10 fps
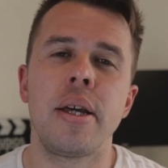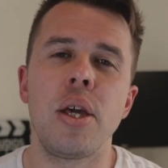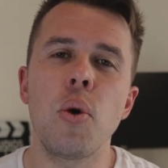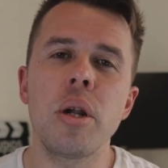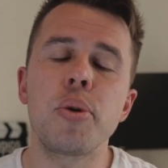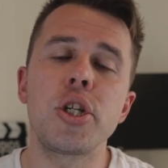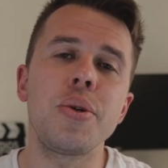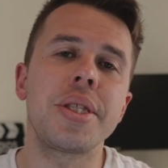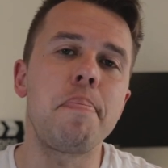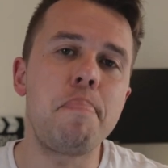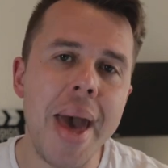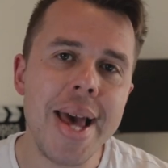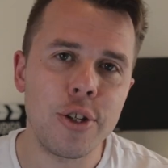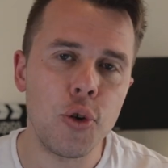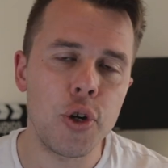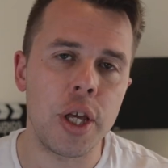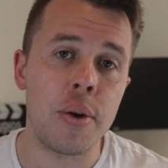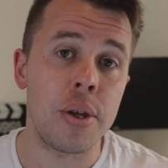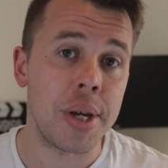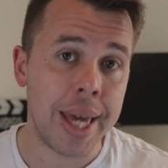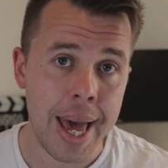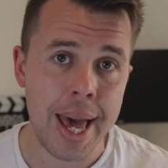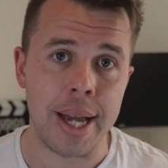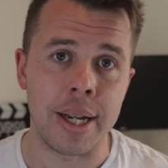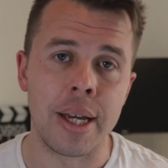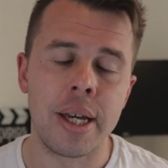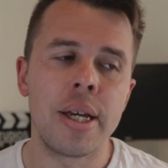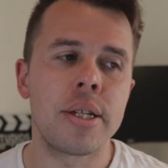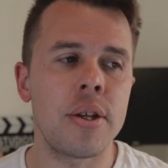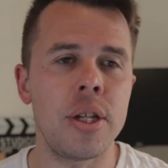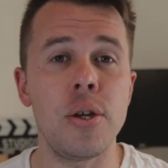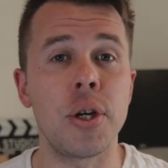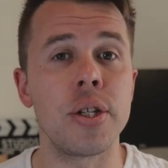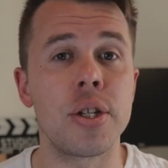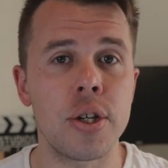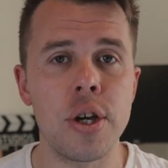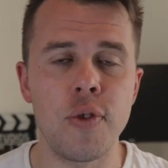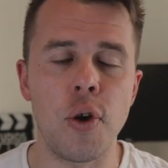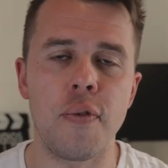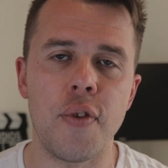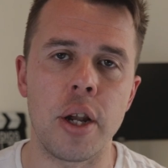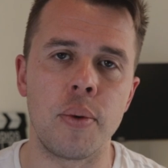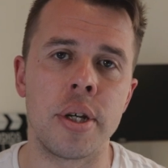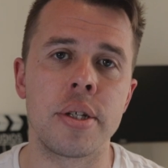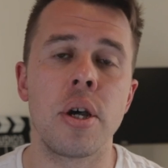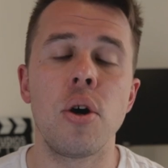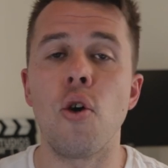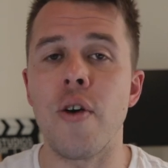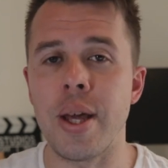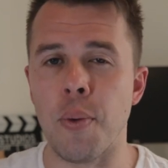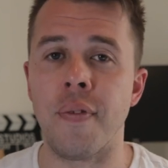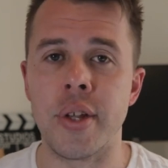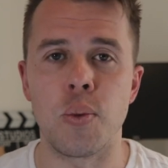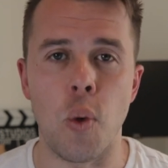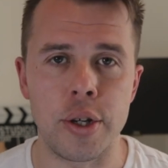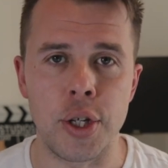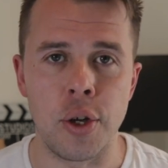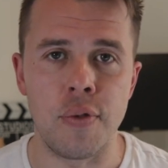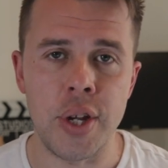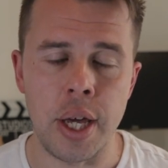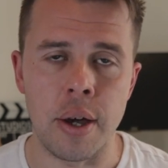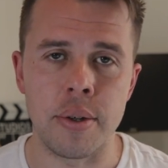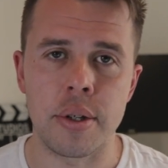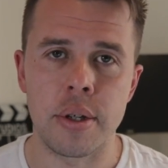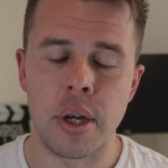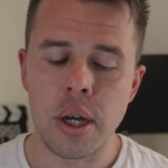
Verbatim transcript: You want to produce the best audio you can so that you can serve your followers or anyone that's watching your videos.